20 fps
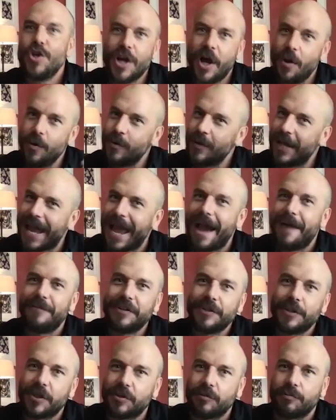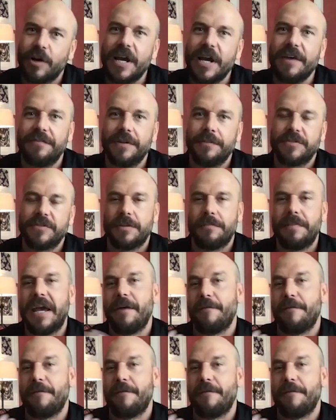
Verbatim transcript: know, like, having the three of them, to me,